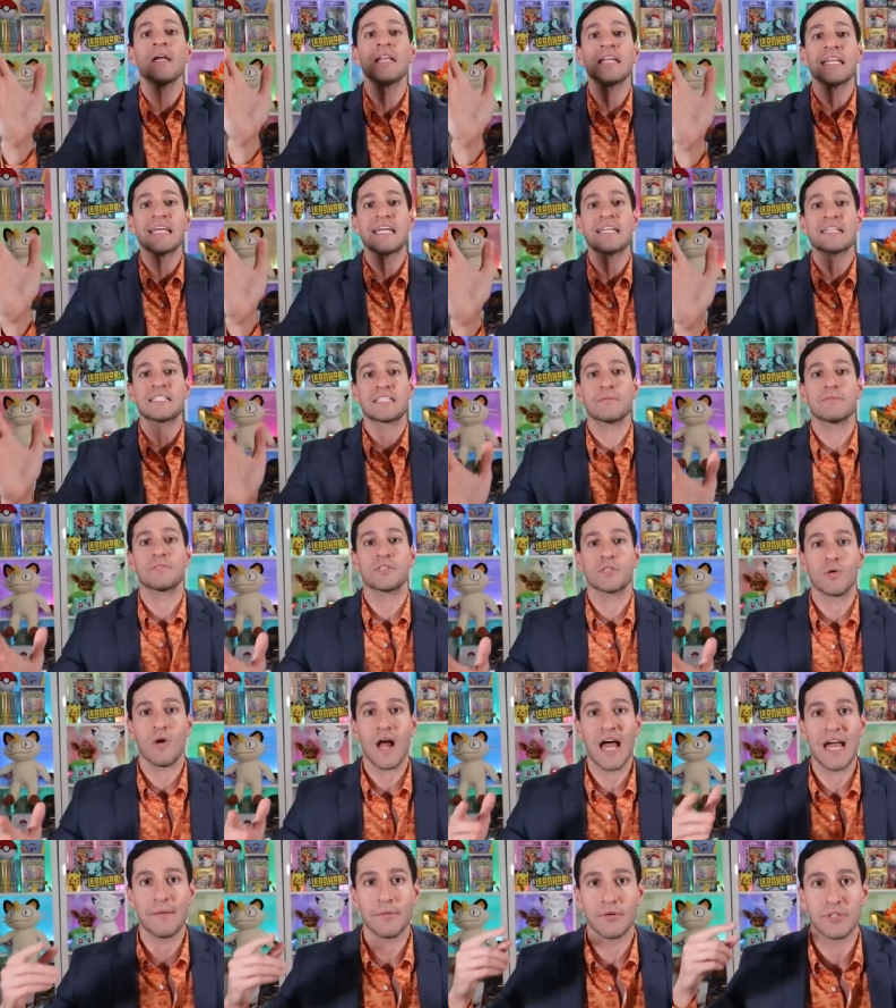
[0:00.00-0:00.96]
million
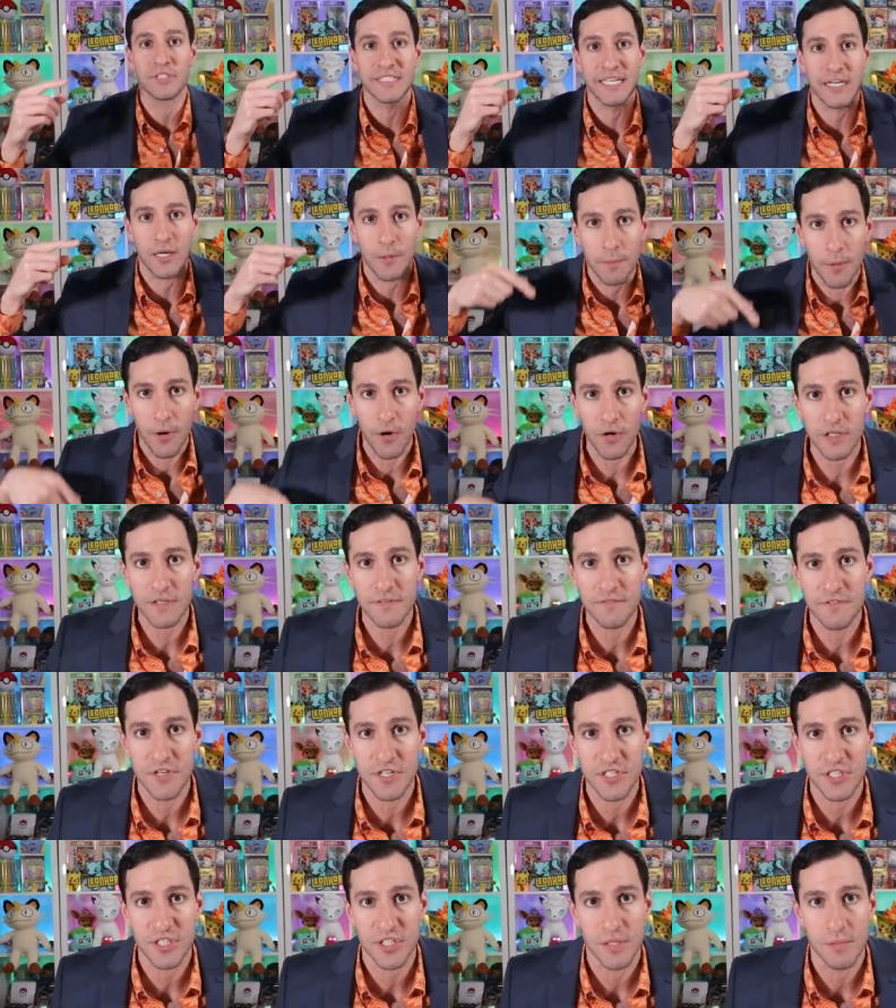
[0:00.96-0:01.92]
subscribers that are part of
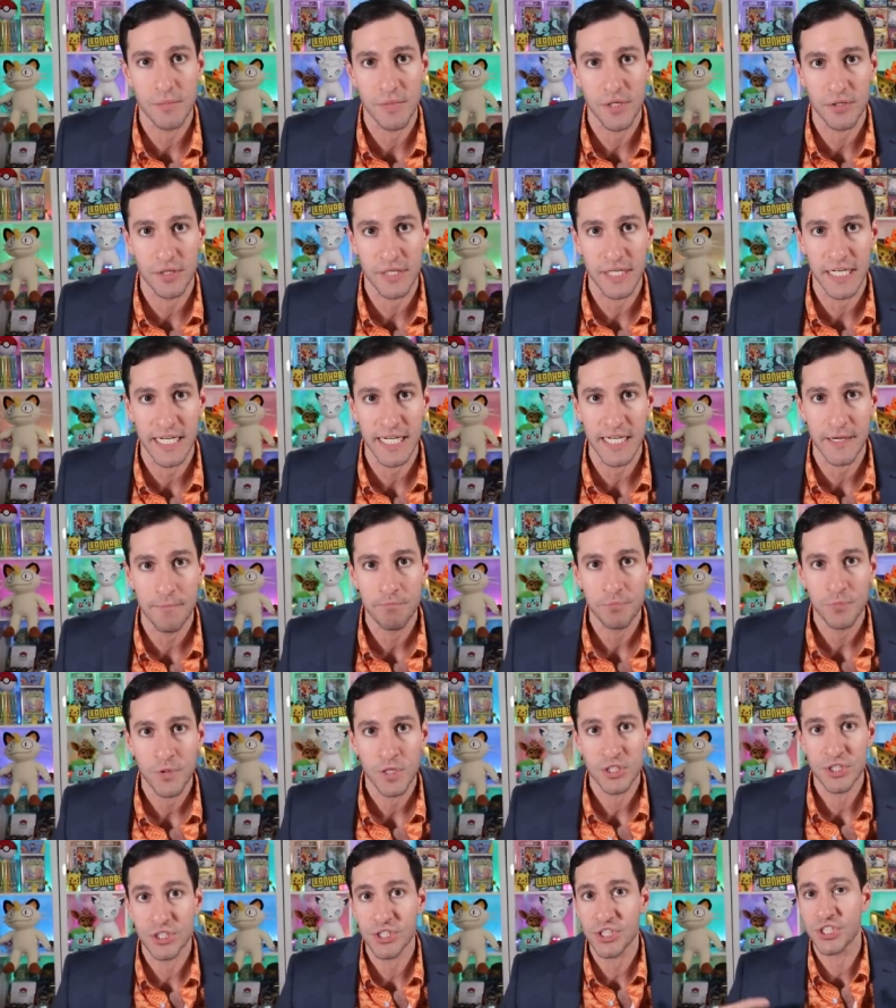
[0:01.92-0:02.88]
this community.
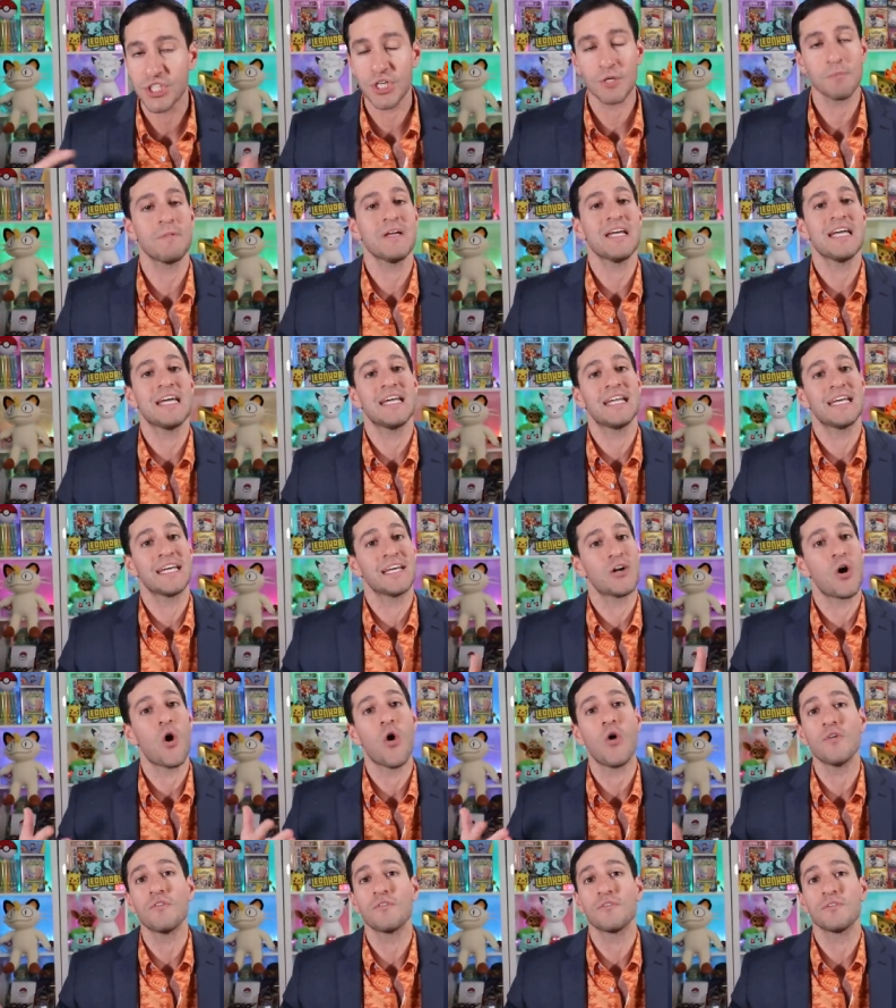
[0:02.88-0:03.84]
Should be hitting in
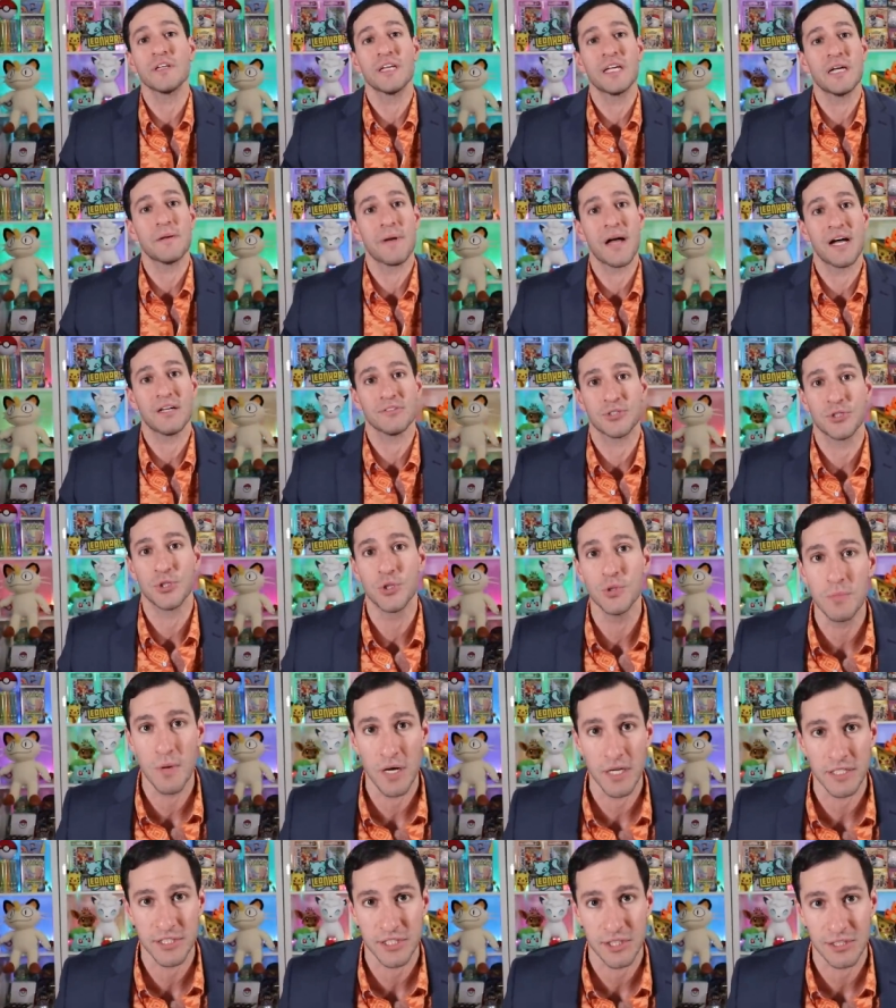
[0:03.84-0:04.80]
hopefully about two
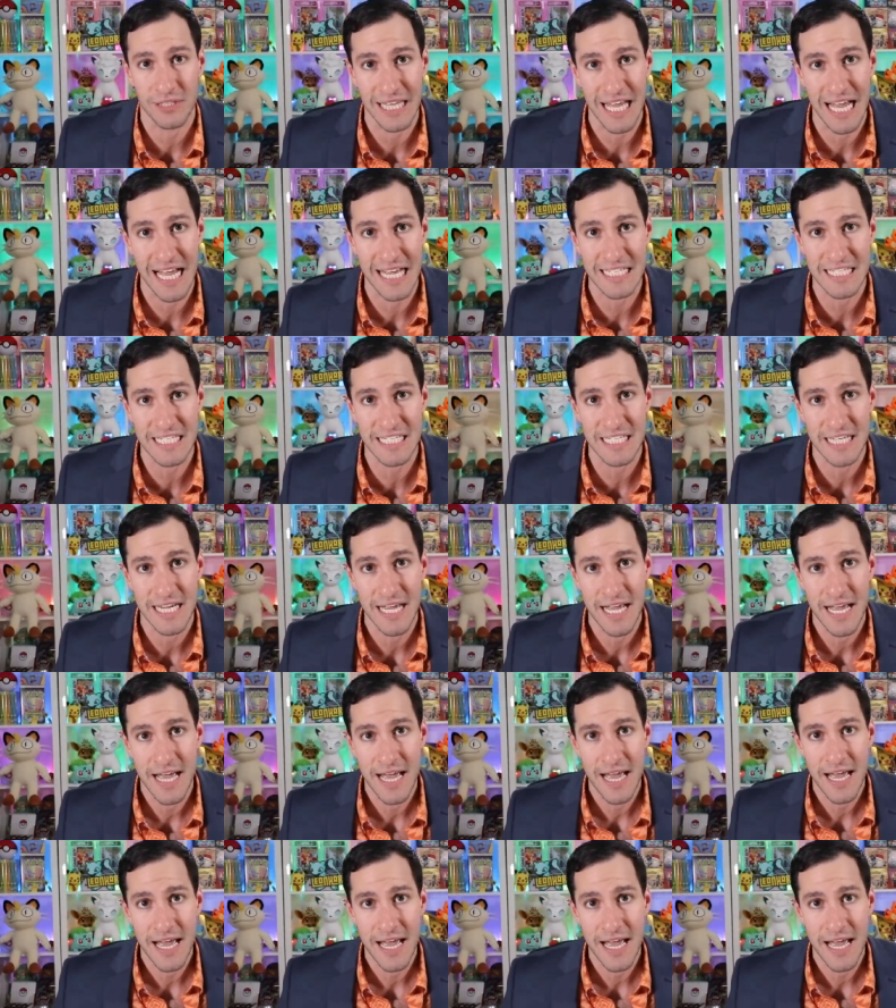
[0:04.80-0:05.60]
months or less.